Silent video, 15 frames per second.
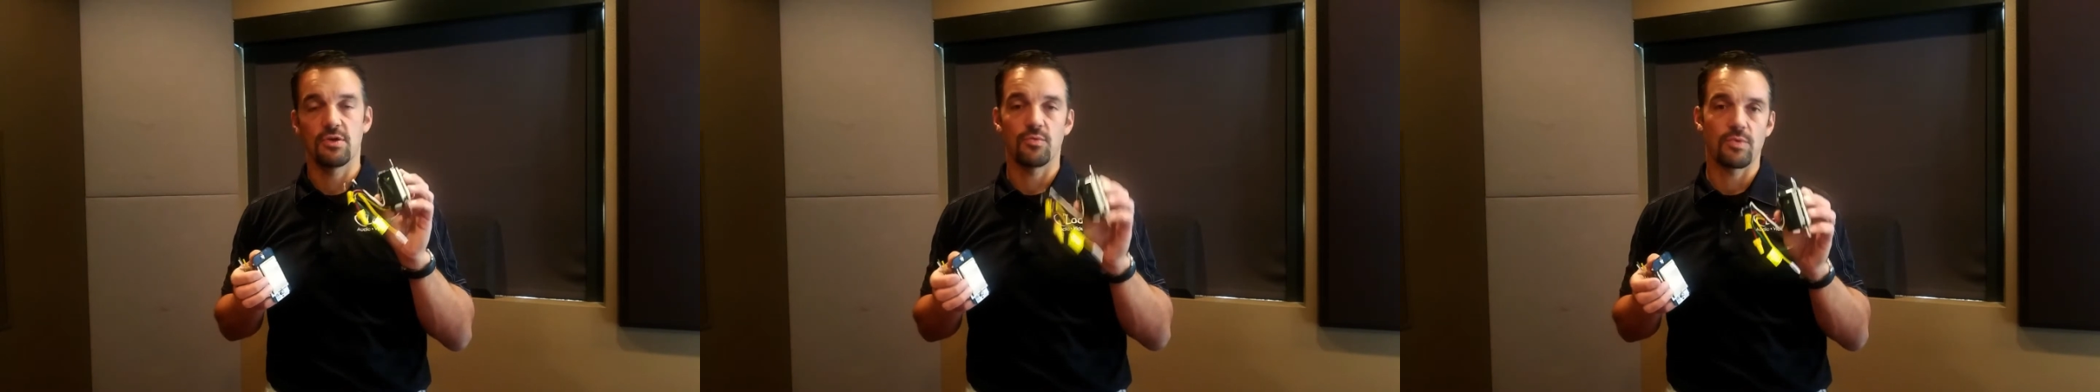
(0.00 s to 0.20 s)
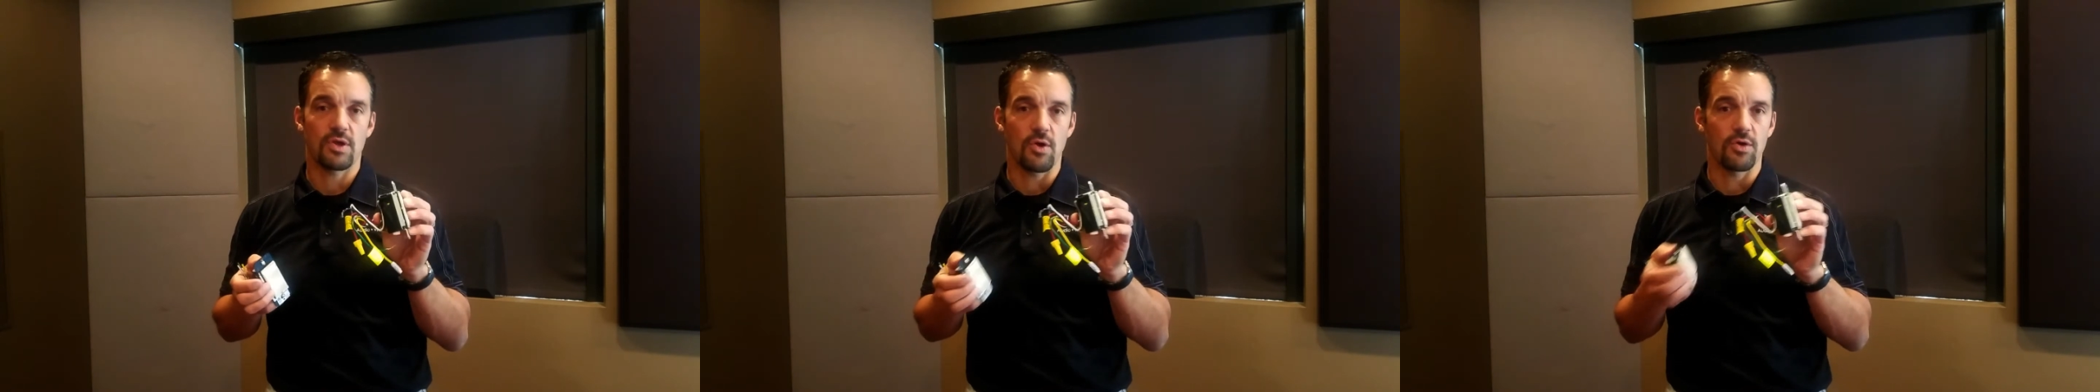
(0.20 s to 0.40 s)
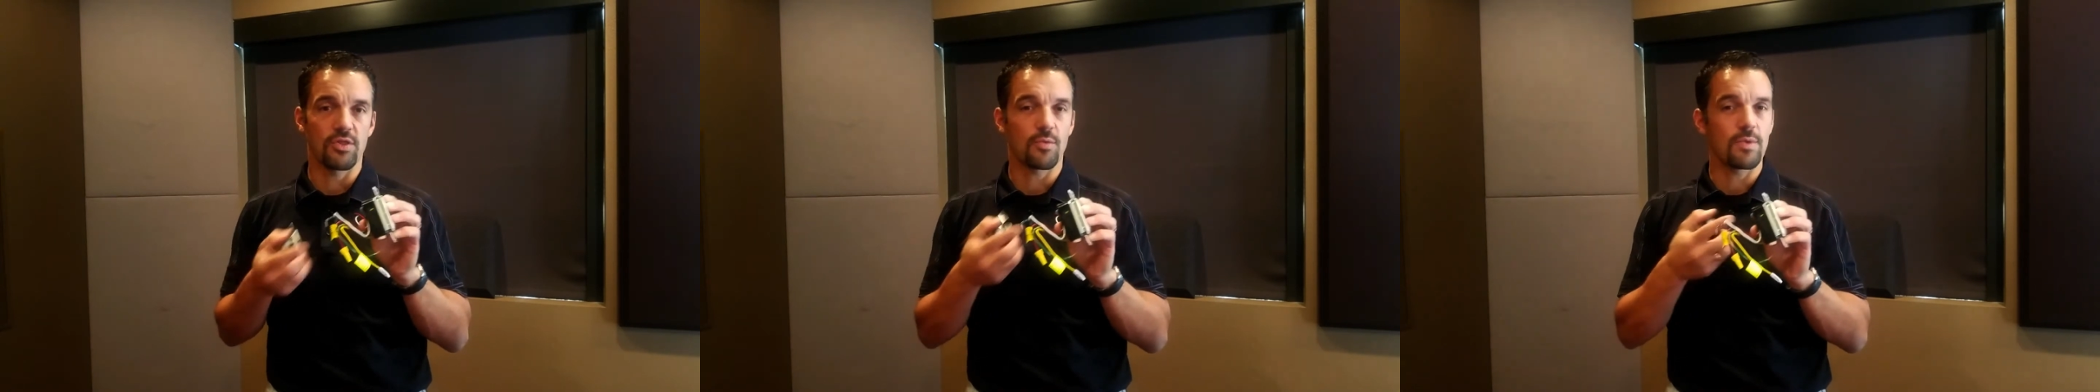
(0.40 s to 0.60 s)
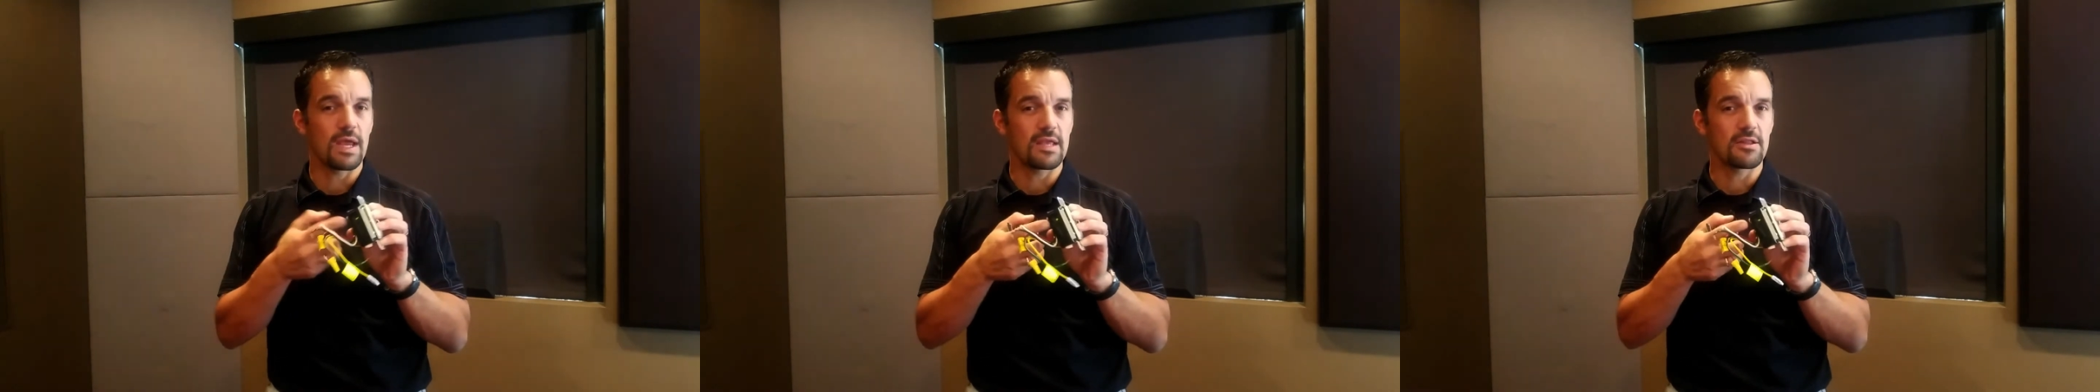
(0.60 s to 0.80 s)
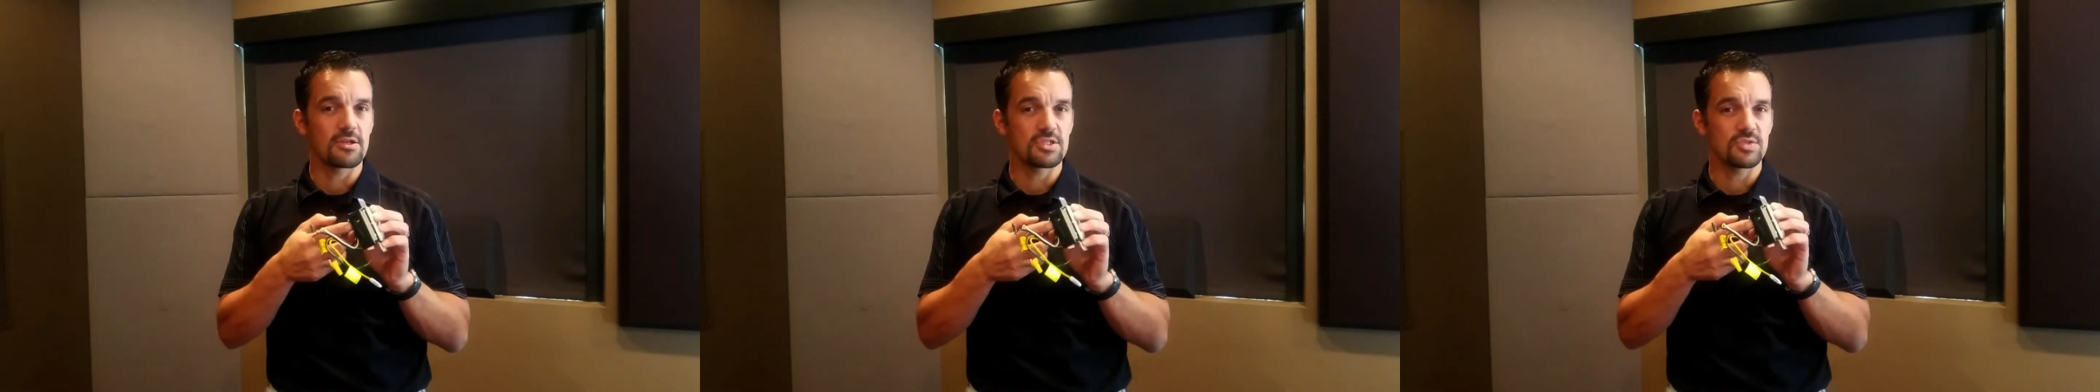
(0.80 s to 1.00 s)
We're going with a
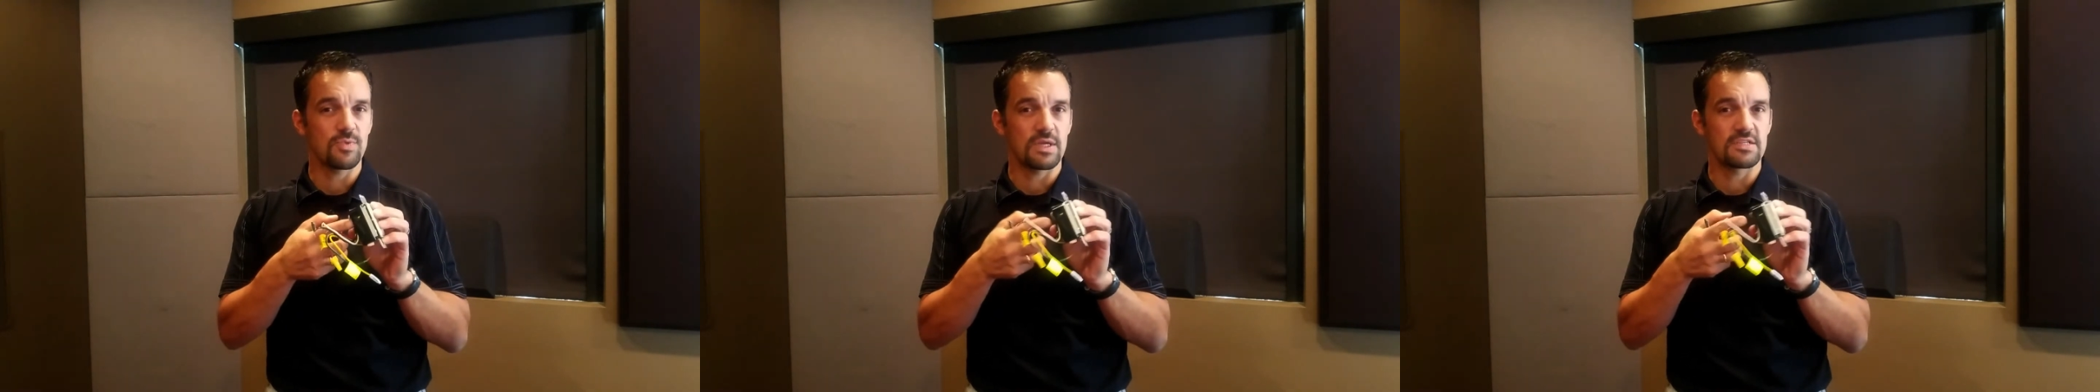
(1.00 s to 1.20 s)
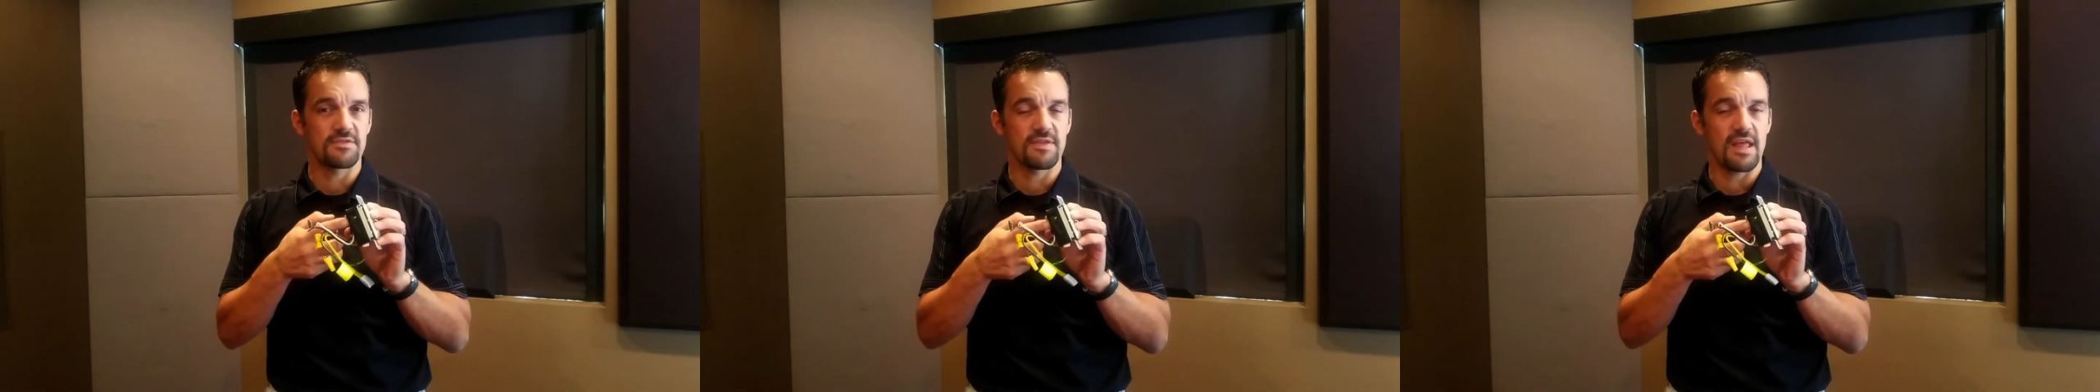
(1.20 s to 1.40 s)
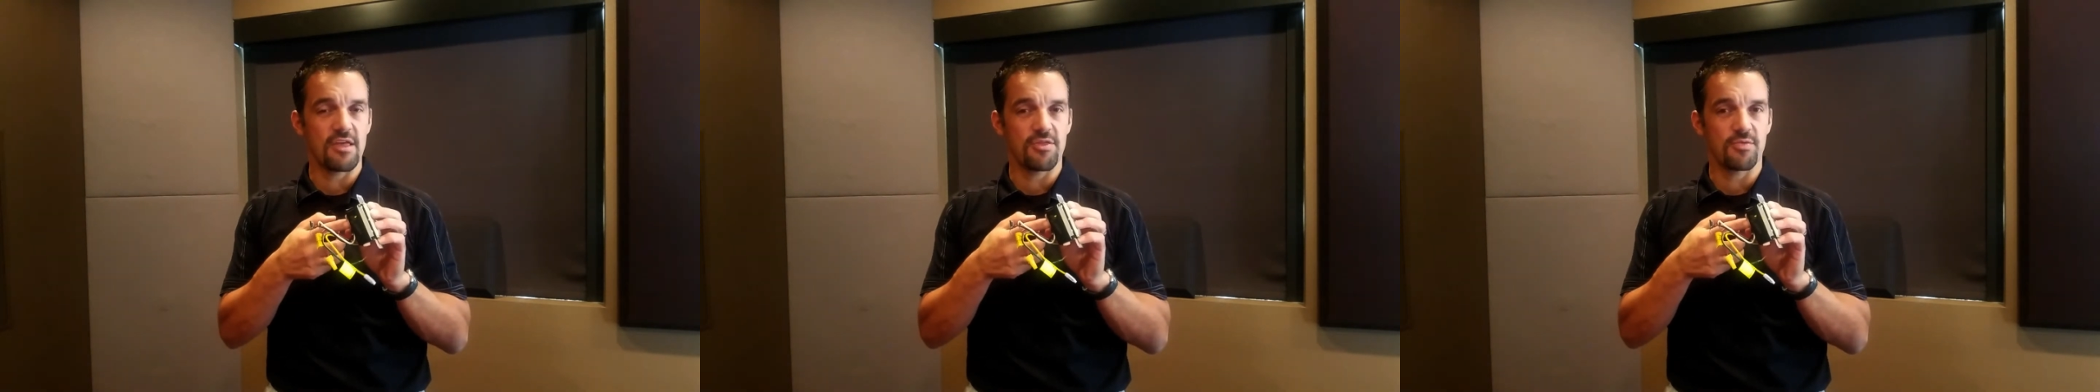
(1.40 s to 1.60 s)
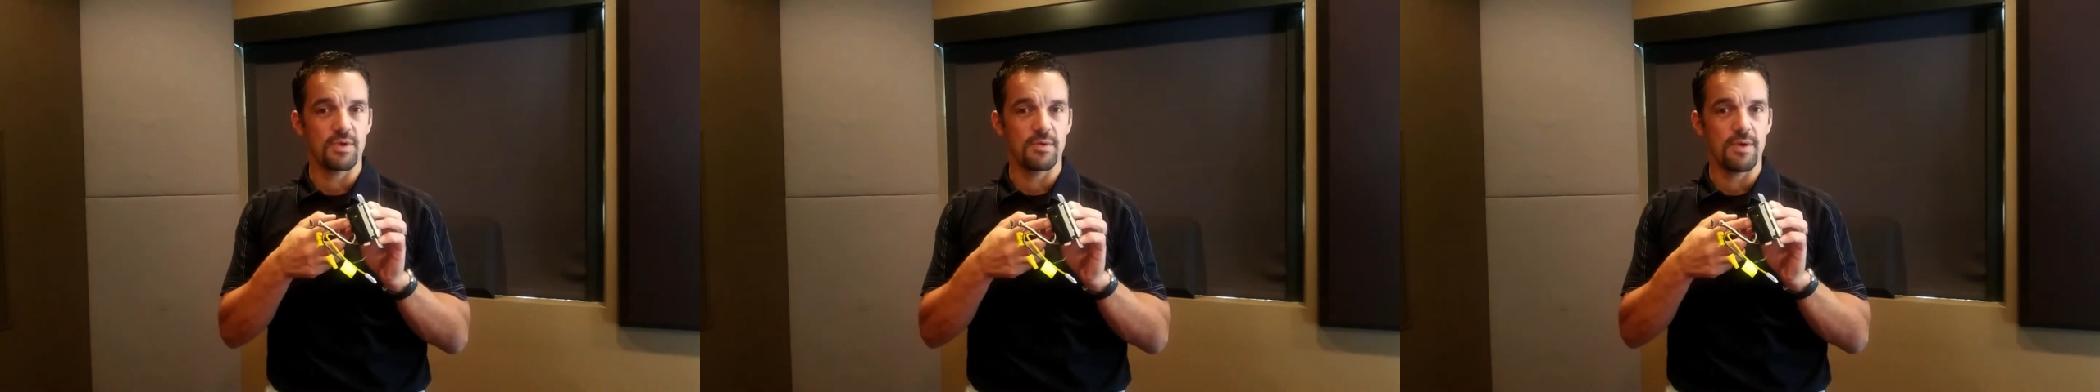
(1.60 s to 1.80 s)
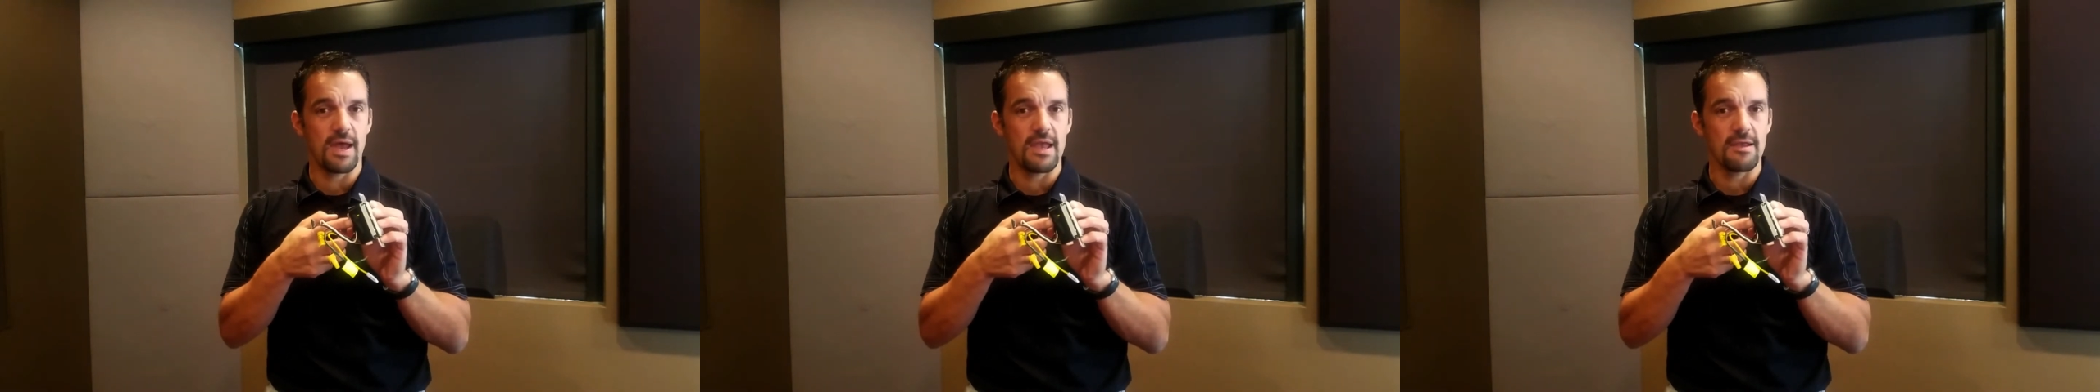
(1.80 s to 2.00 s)
regular switch for that
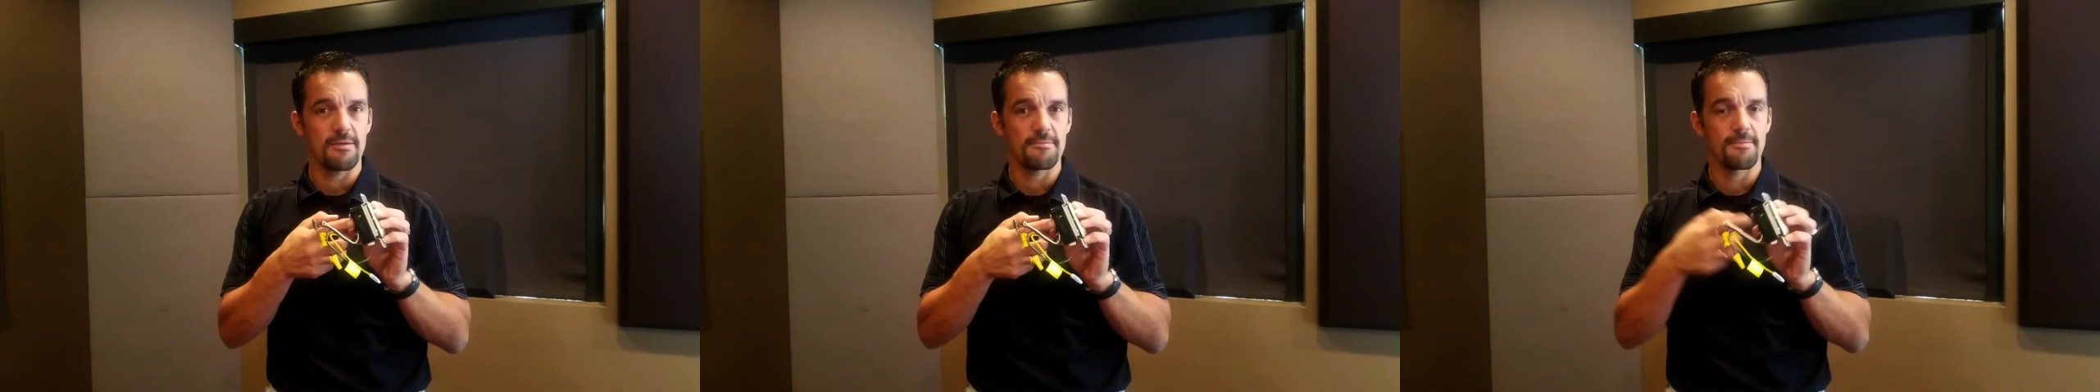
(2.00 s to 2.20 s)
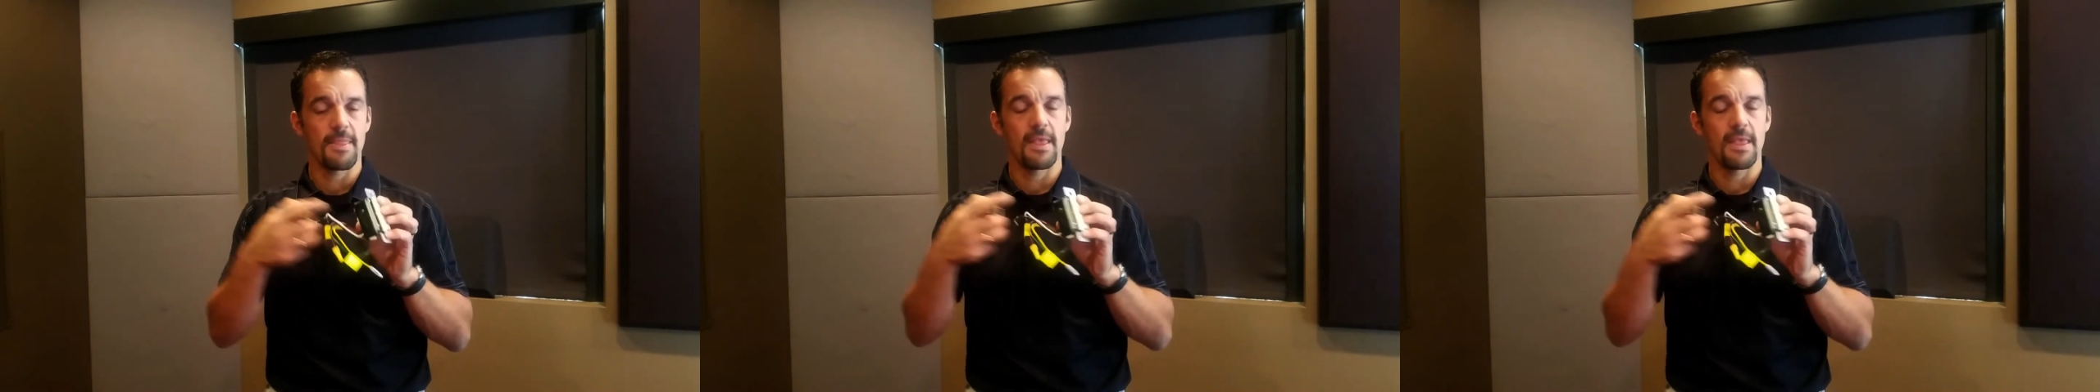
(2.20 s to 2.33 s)
three-way.